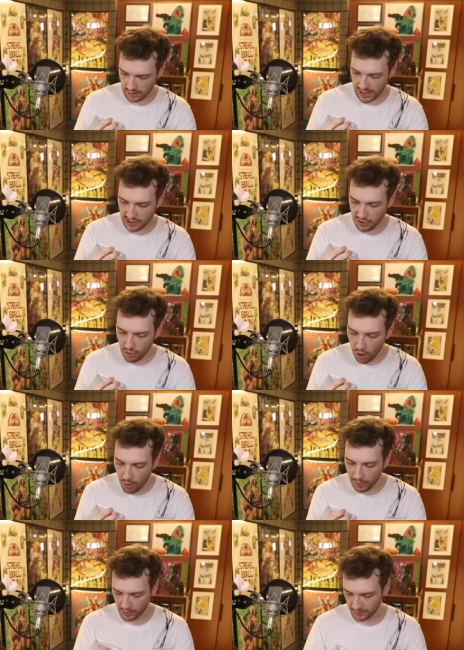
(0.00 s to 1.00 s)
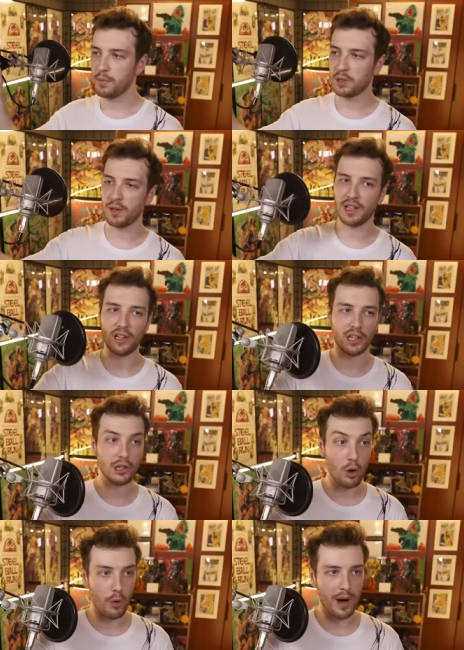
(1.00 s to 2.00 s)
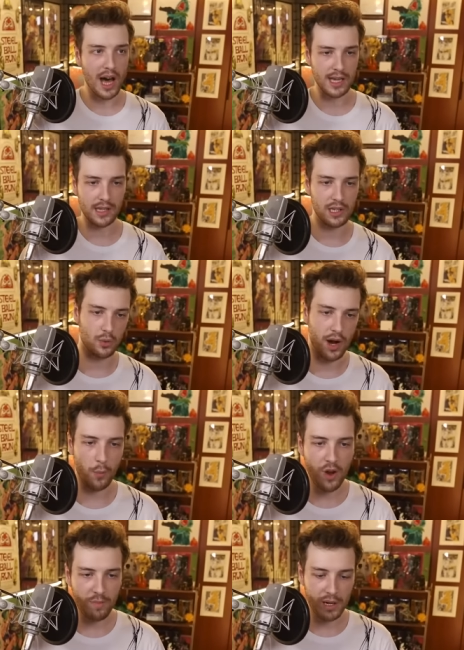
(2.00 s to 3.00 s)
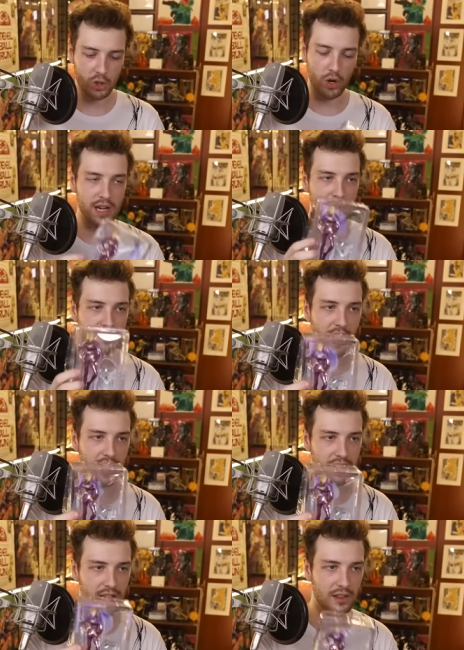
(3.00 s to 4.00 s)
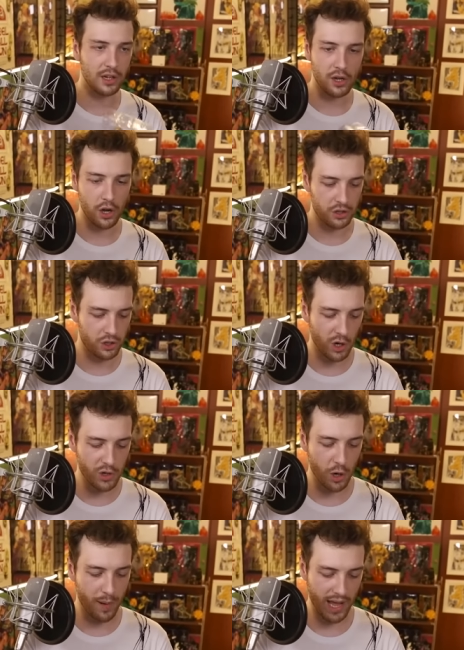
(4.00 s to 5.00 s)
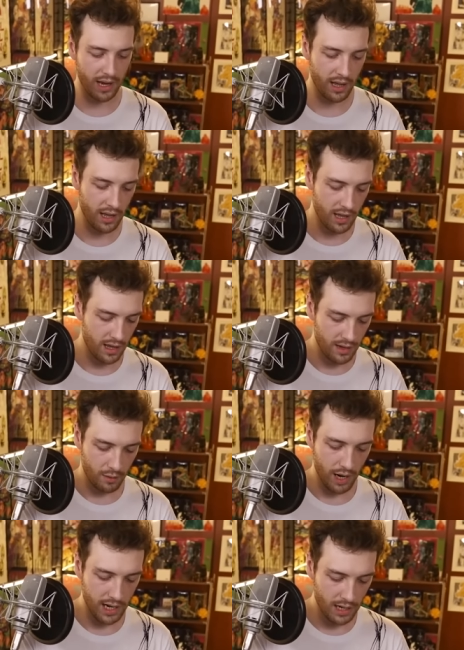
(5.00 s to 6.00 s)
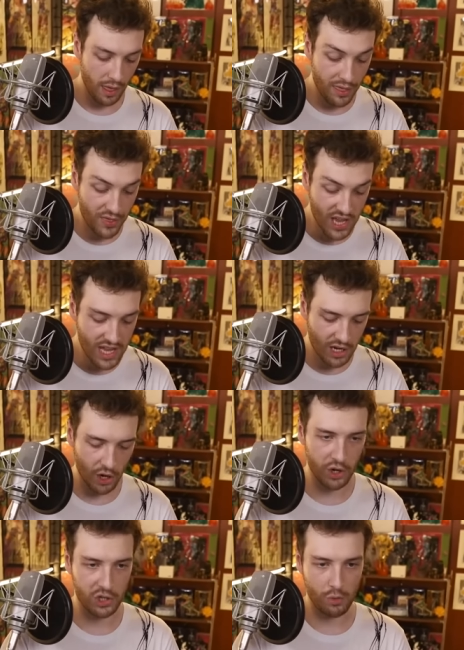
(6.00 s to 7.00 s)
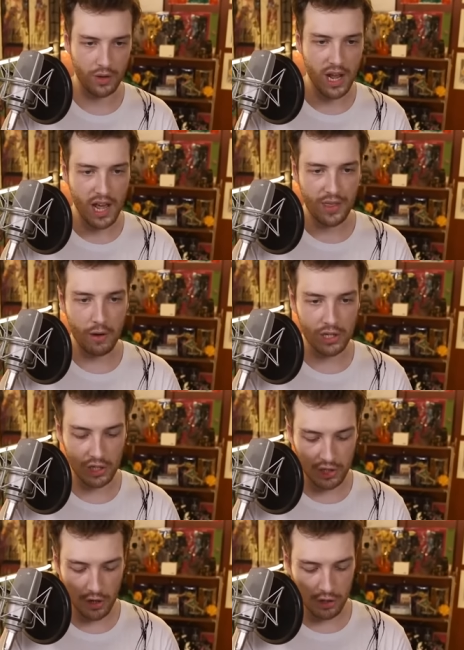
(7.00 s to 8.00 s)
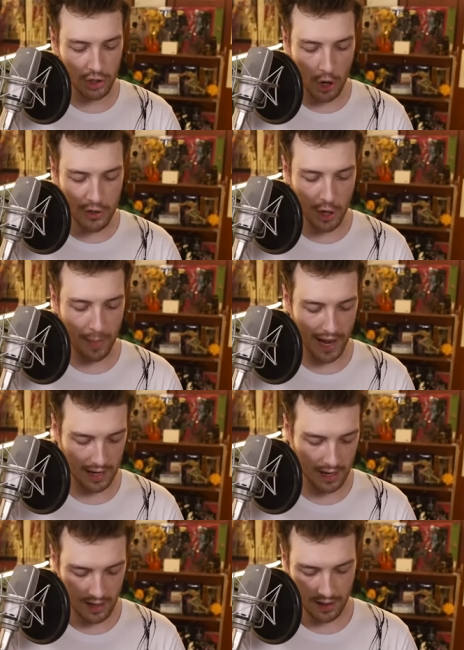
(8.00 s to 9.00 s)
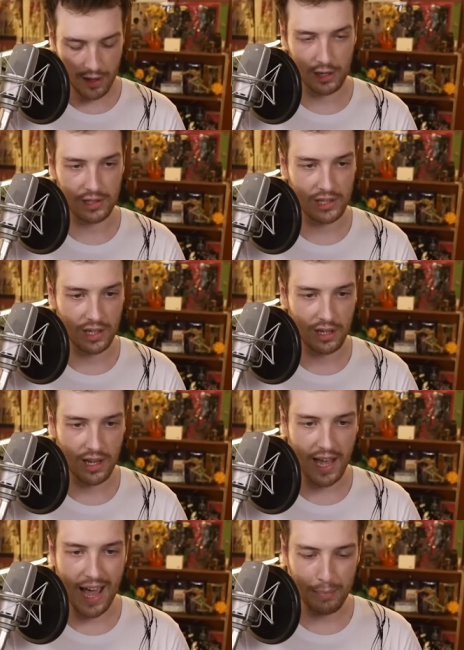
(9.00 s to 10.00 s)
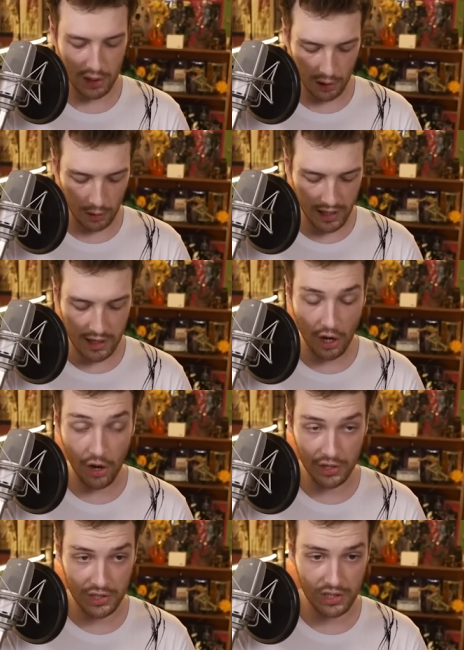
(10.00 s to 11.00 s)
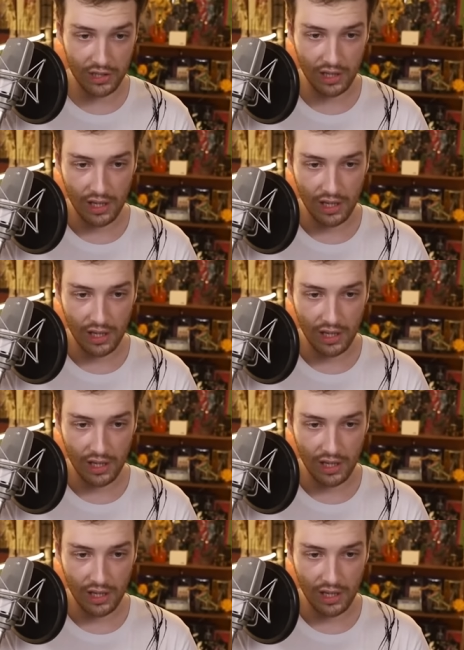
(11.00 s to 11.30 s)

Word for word: It's normal. Let me explain the, the law behind this, right? We have been trying to find the cursed JoJo pen, right? The cursed one. There is a certain JoJo pen that is absolutely cursed.